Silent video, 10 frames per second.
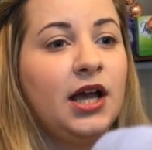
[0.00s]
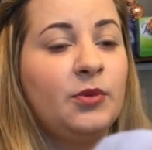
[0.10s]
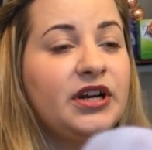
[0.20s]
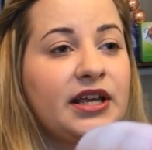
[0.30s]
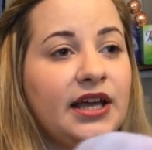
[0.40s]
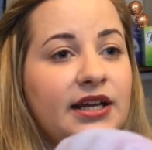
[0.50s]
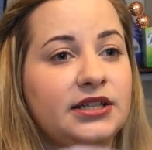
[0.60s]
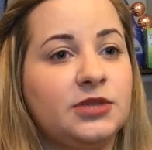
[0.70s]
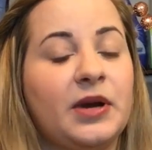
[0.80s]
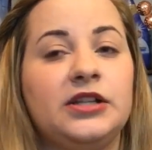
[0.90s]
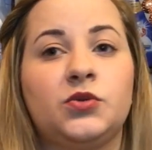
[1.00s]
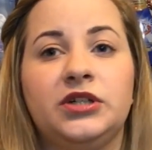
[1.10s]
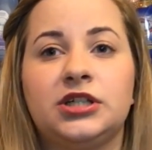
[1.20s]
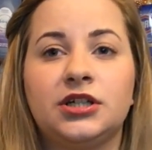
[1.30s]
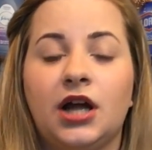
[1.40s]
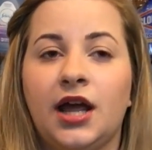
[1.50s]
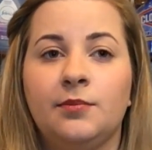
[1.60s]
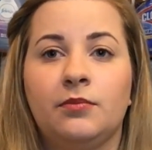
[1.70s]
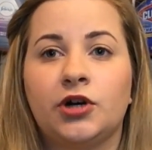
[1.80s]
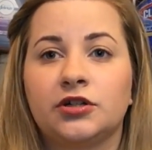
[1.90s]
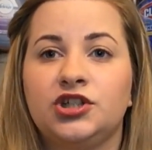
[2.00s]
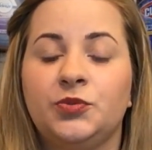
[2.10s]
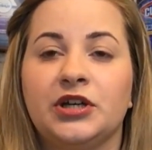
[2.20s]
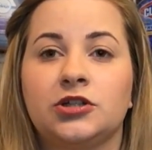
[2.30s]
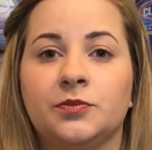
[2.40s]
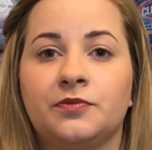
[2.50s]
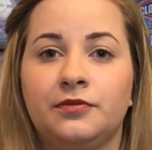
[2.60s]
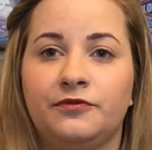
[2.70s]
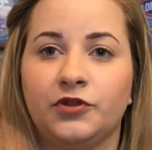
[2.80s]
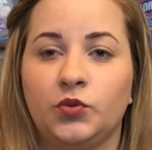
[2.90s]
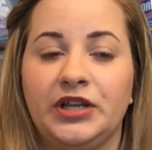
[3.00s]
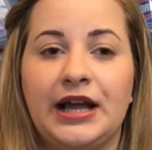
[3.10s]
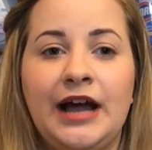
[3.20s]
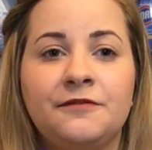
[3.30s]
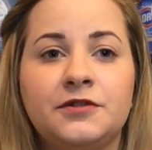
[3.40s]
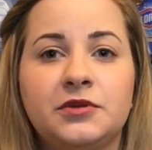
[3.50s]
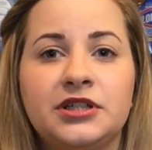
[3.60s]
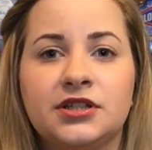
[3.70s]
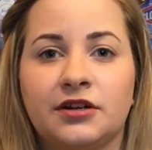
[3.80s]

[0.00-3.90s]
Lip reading: But again, it depends which products you picked up for the week afterwards.